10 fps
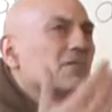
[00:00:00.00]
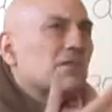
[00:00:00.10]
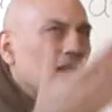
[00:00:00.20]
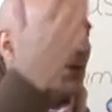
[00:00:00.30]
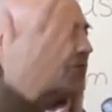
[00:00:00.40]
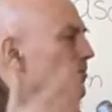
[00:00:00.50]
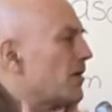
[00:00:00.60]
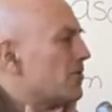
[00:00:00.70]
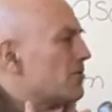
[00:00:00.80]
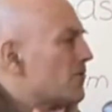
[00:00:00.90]
telling their
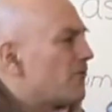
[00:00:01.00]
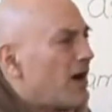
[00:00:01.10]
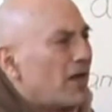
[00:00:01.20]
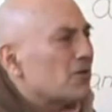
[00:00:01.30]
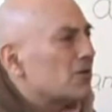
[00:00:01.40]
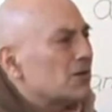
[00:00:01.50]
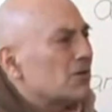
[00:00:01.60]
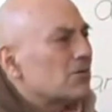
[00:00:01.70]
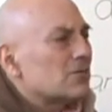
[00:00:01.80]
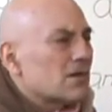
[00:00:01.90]
mother or father,
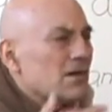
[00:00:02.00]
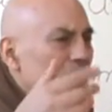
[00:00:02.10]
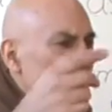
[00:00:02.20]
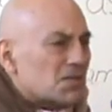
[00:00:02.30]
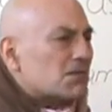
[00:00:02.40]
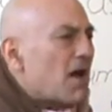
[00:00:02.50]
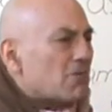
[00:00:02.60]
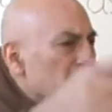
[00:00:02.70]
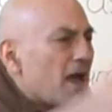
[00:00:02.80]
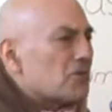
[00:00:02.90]
sit down
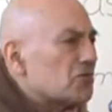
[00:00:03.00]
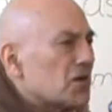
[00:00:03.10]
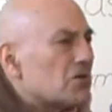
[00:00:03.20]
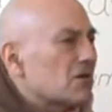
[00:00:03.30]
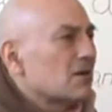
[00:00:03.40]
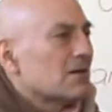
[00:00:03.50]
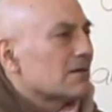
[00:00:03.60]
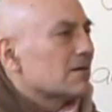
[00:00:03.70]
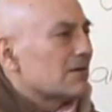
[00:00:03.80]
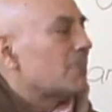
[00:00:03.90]
and have your dinner.
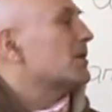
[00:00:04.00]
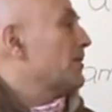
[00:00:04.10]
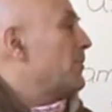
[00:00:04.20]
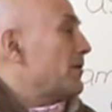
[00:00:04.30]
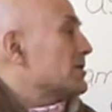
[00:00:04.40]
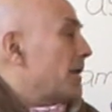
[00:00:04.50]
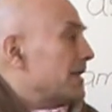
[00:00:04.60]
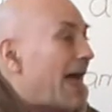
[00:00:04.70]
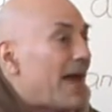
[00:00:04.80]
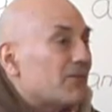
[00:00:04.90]
The parents might
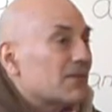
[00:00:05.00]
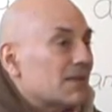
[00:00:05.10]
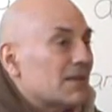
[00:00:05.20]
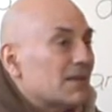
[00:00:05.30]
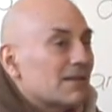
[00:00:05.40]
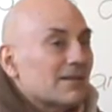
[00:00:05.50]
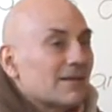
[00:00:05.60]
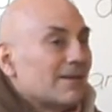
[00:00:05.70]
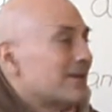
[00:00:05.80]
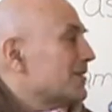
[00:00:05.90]
laugh at the kid.
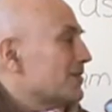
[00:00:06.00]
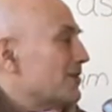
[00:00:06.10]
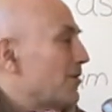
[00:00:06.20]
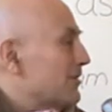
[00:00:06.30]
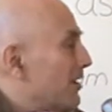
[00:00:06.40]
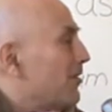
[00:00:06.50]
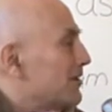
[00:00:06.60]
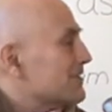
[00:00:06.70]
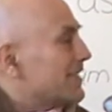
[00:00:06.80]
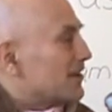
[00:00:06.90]
Oh,
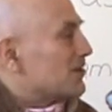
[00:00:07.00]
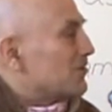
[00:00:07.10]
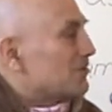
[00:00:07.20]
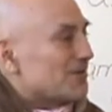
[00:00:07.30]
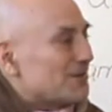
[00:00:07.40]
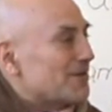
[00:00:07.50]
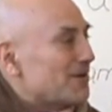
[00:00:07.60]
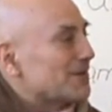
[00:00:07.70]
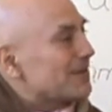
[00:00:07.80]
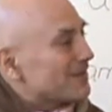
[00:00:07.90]
isn't that cute? A
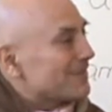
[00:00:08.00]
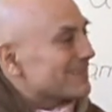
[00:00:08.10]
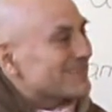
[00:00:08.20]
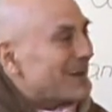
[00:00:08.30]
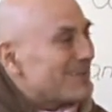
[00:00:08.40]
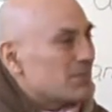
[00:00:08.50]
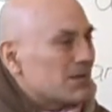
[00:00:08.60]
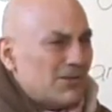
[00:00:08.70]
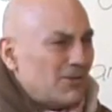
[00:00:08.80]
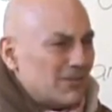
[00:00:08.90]
little child, but
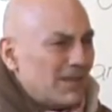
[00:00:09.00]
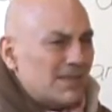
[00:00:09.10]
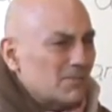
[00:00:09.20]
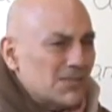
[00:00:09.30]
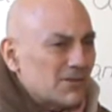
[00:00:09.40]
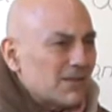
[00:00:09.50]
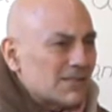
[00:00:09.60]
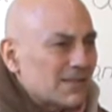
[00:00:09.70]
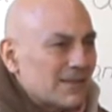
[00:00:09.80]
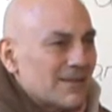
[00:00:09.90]
you don't take them
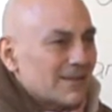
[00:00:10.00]
seriously.